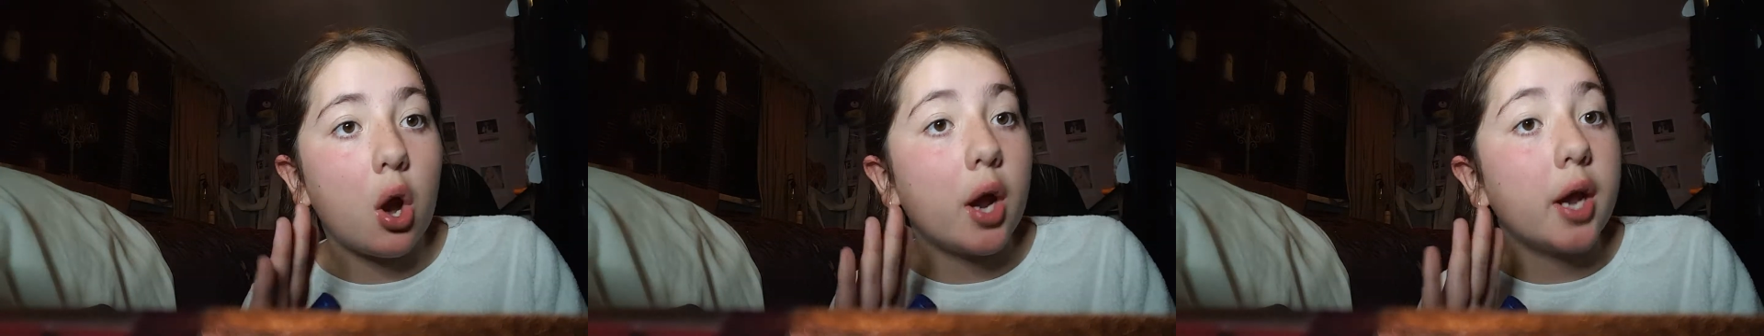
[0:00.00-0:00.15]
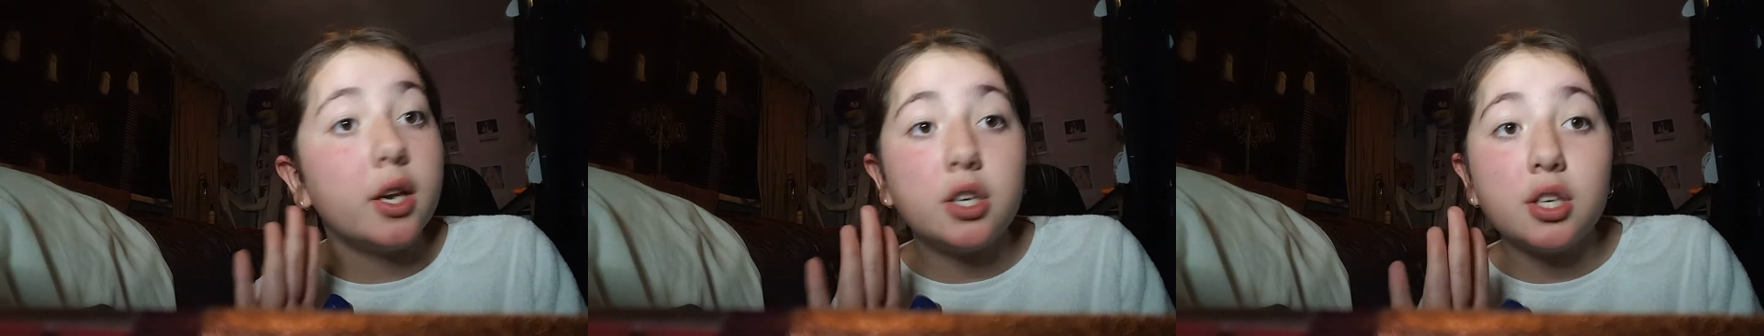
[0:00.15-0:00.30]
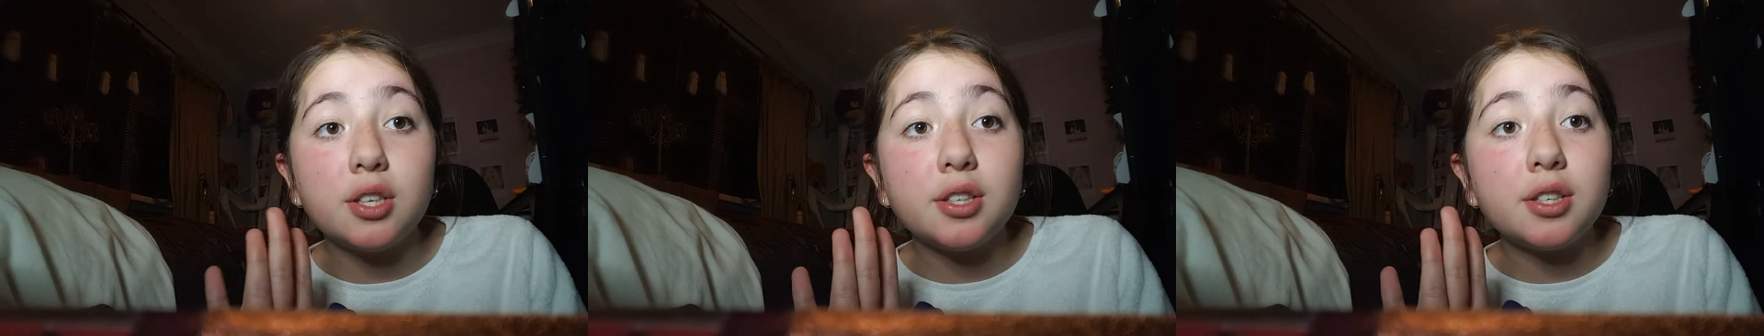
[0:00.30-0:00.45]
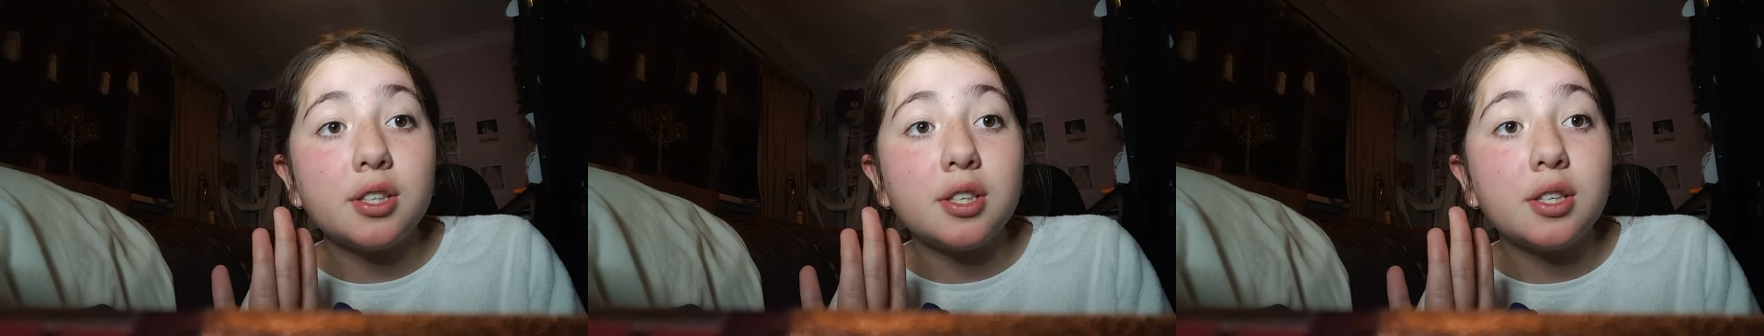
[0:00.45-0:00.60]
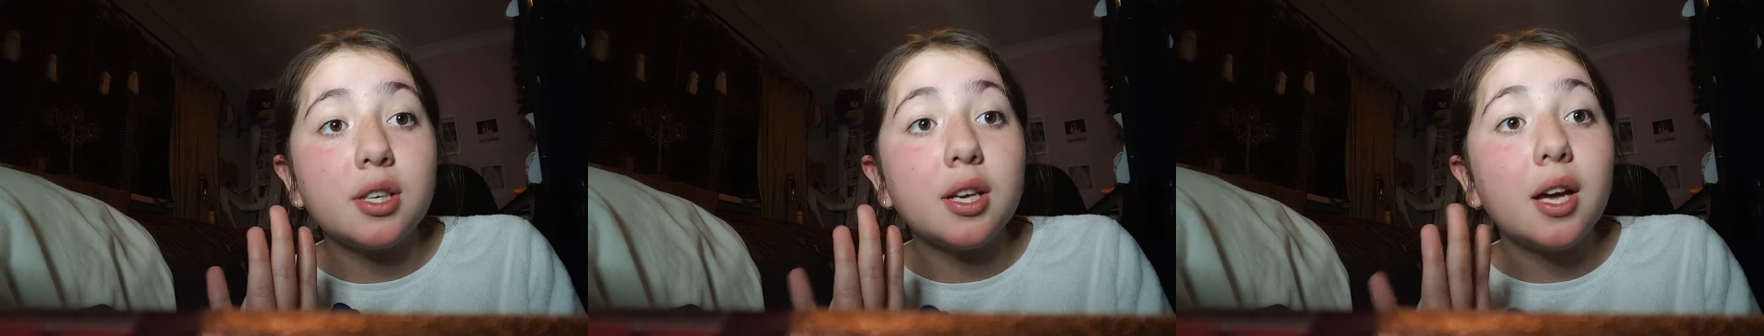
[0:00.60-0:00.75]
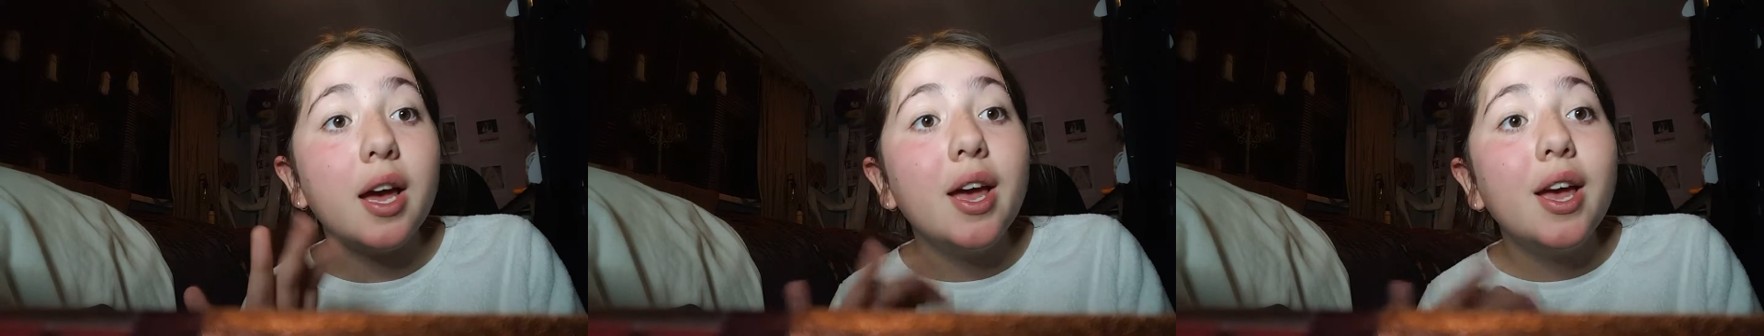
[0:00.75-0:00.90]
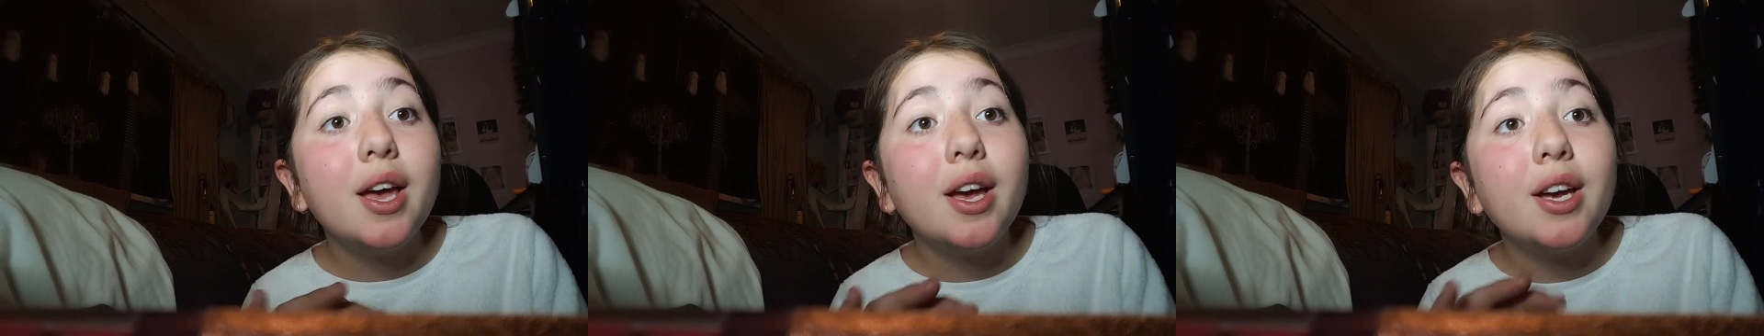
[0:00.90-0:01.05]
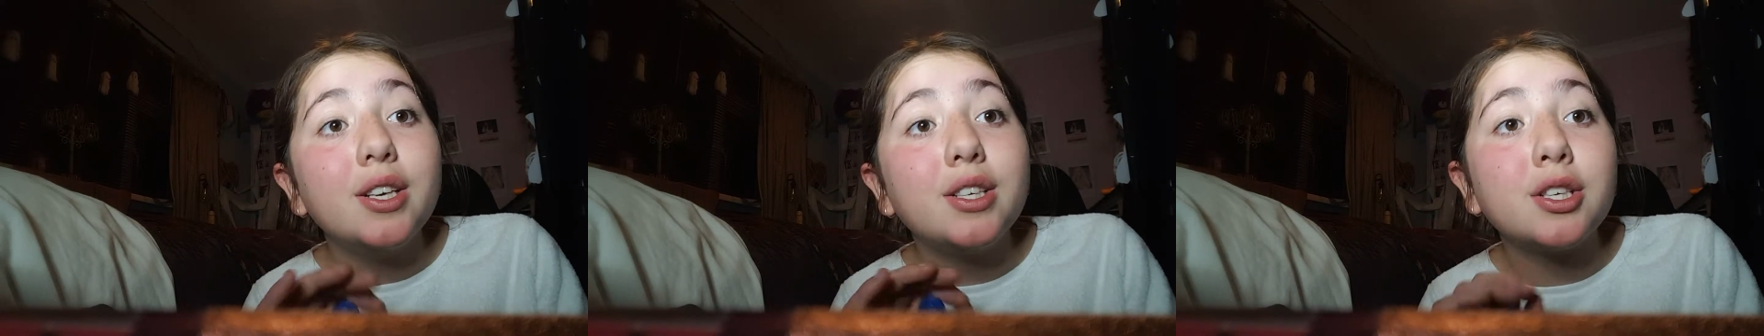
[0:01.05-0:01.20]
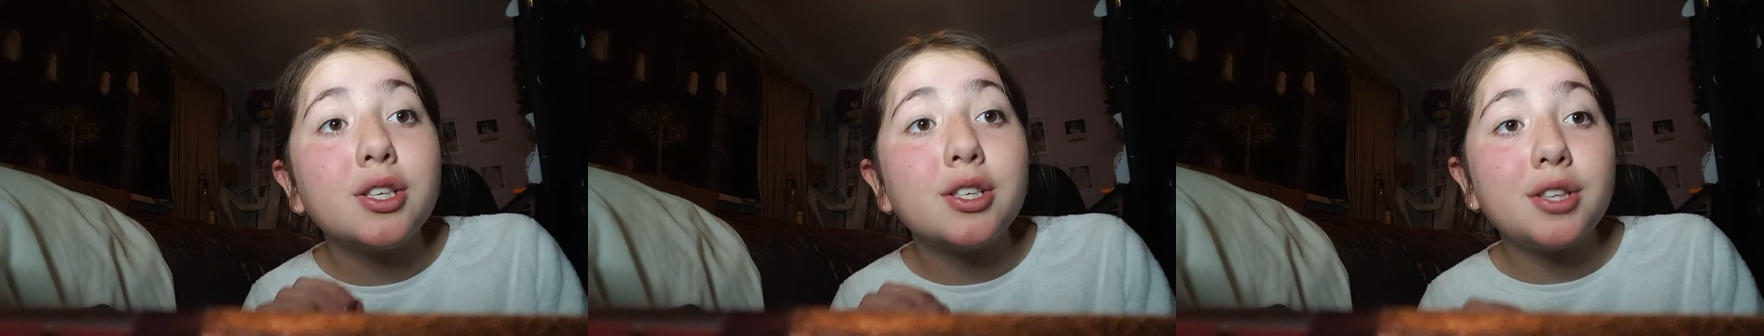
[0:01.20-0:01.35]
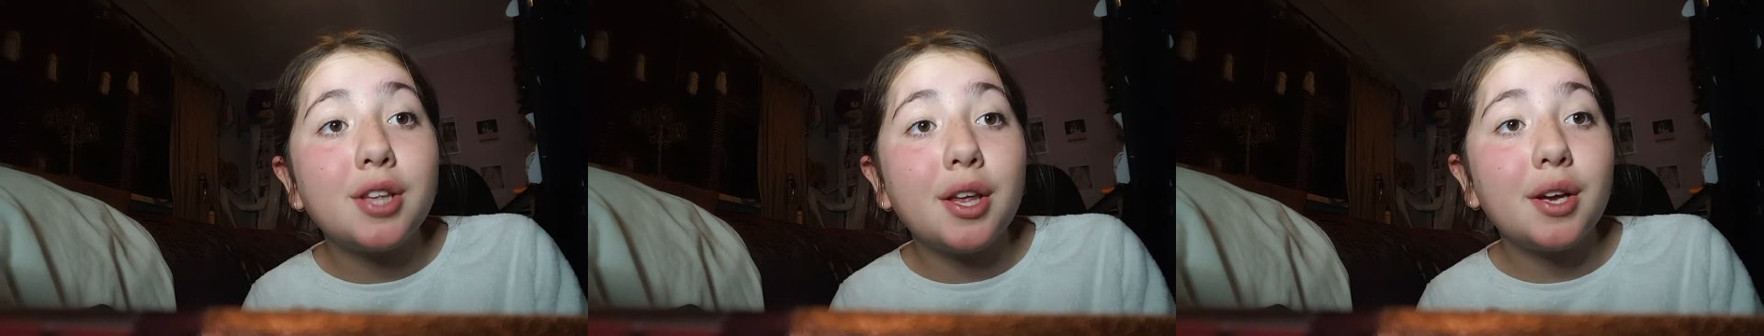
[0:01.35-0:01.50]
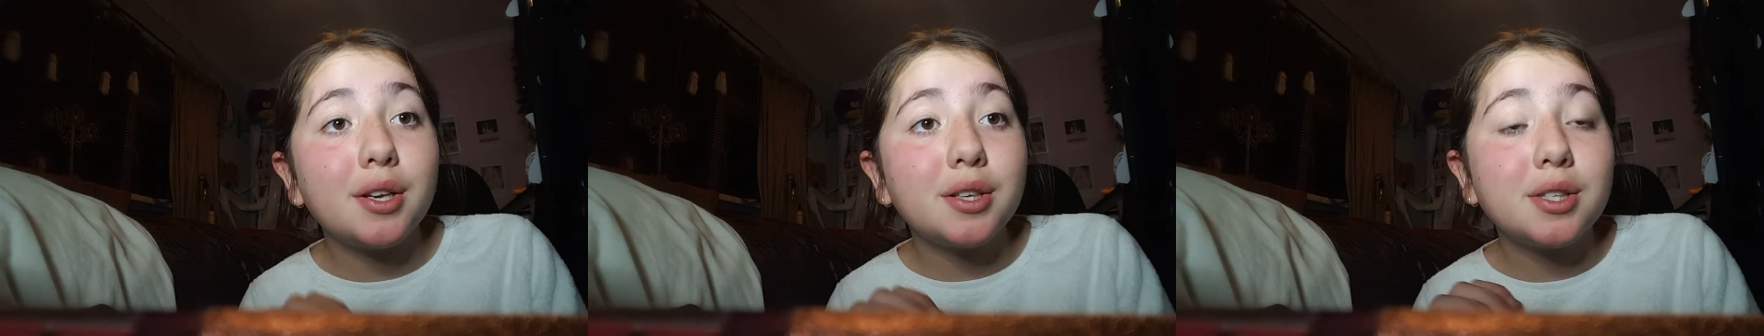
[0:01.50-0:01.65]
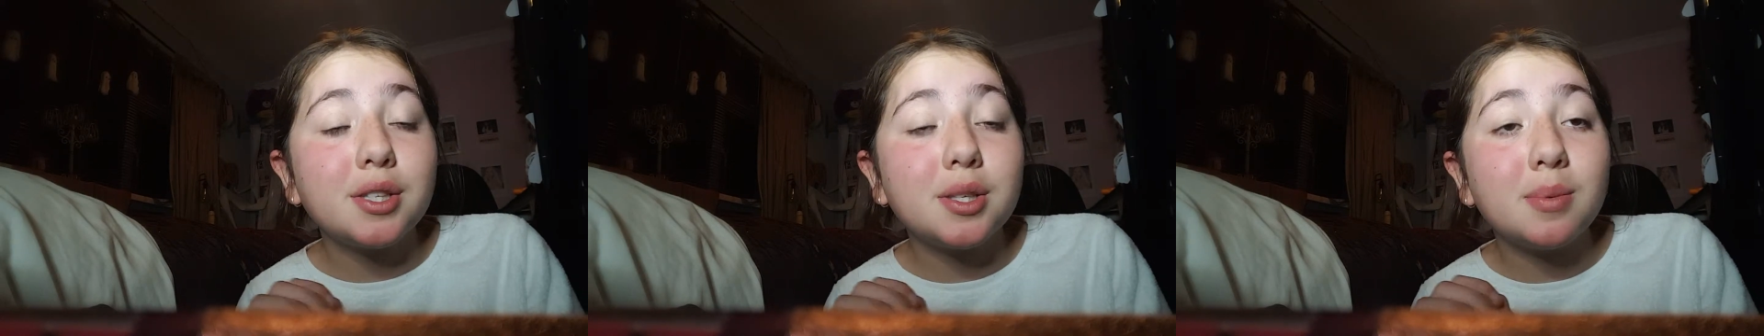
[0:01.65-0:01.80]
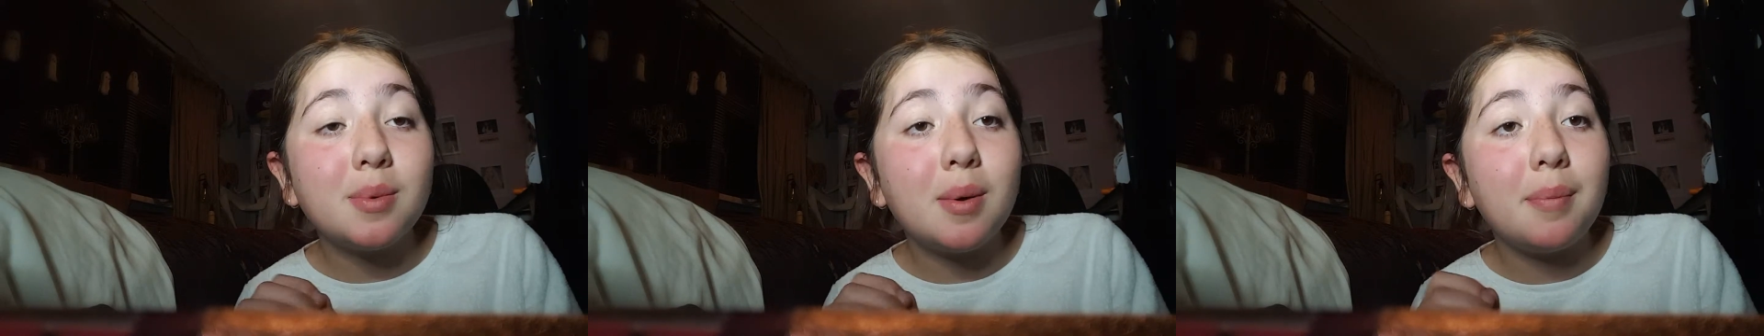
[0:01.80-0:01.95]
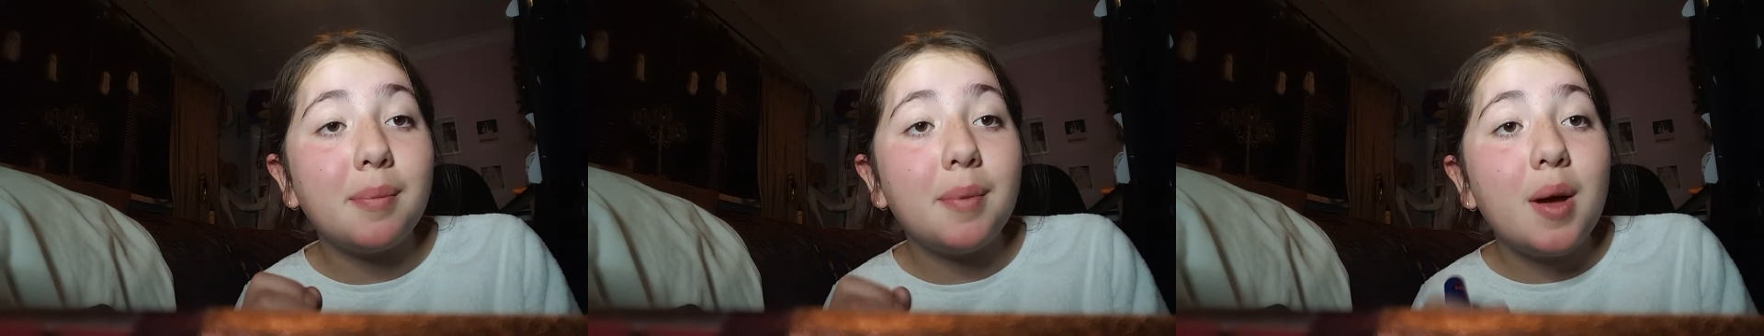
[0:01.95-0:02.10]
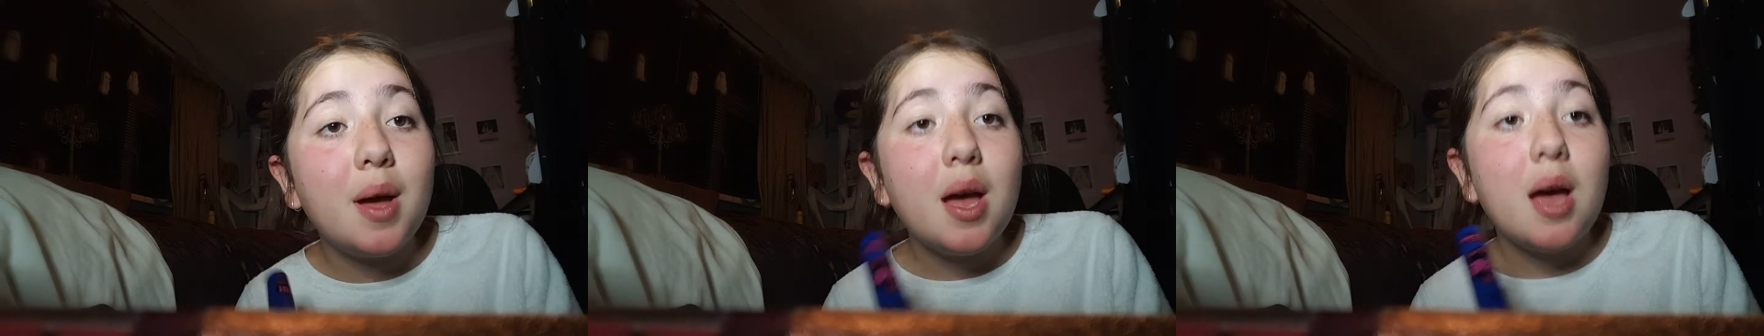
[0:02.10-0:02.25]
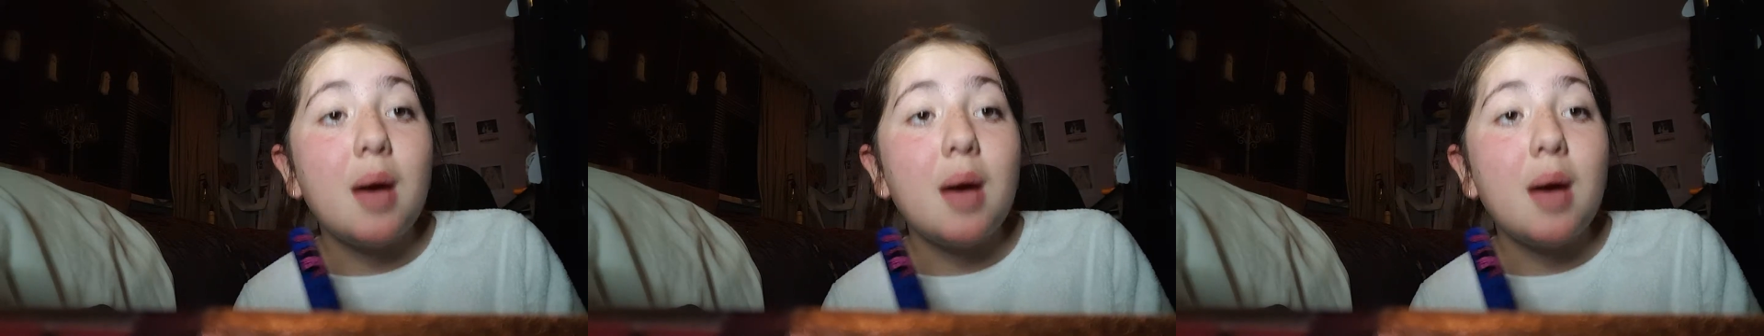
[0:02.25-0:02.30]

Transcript: It doesn't, it just thickens them up.